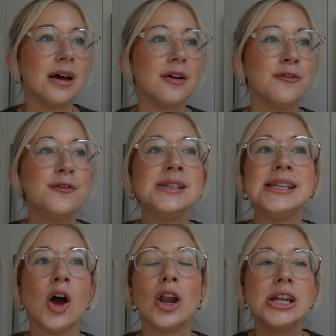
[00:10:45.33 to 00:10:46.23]

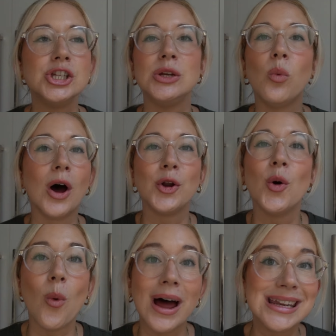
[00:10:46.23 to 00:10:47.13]
physiology
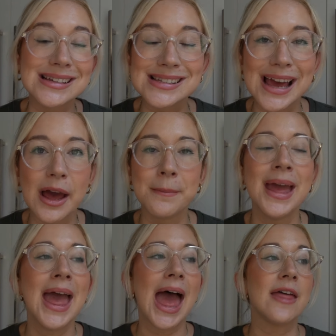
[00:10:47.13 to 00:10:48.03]
101 exam,
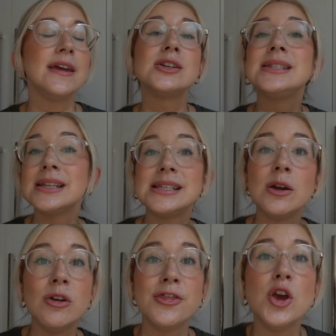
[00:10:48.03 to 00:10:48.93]
and they're sitting
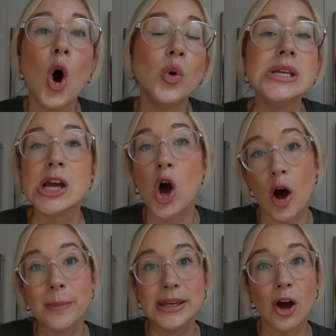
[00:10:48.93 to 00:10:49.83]
with the only
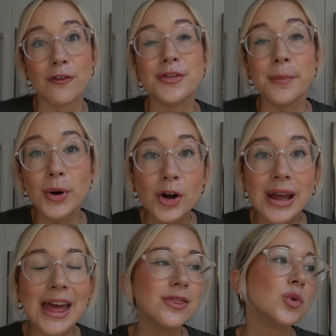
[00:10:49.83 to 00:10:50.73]
copy of the book,
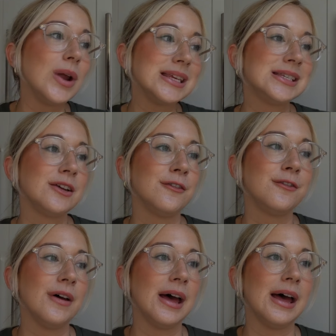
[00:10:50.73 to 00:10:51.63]
and the rest
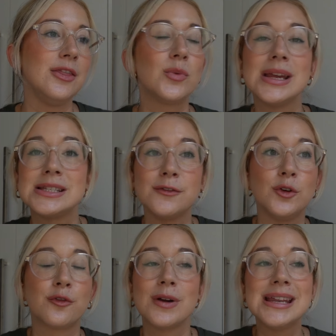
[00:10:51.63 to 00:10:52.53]
of your
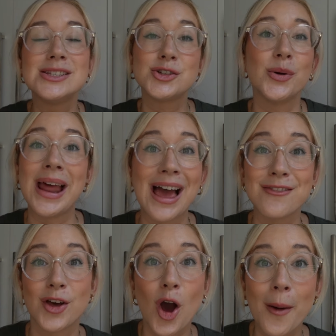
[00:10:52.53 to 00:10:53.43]
friends don't have
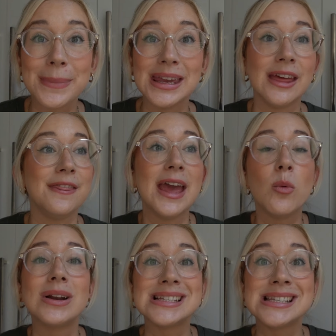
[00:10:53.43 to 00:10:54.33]
the copy, and they
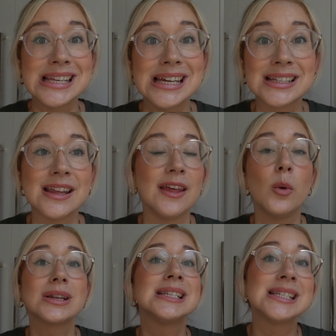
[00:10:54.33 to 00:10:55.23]
want to see it and they
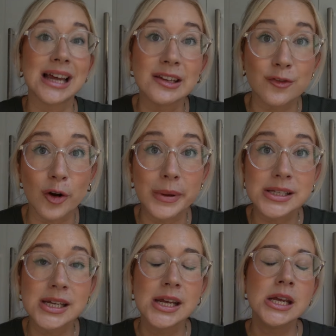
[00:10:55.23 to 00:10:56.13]
want to study from
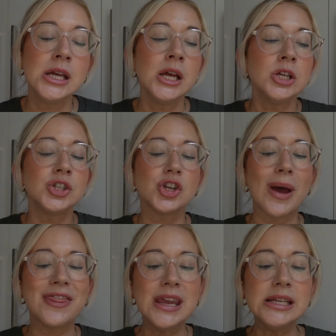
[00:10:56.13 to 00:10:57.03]
it. So
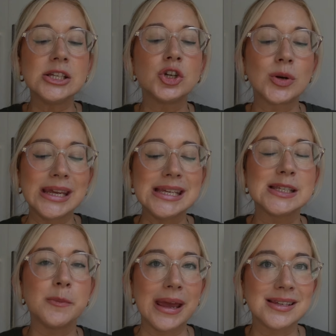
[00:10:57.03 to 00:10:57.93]
I think it's a tricky
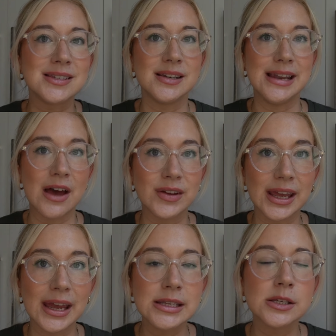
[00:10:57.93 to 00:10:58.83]
space to
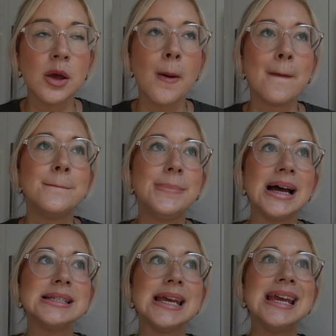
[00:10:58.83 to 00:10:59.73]
navigate.
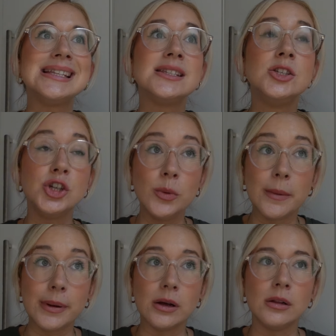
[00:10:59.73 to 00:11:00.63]
But it's
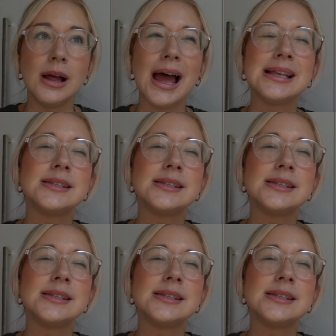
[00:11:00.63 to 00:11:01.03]
doable as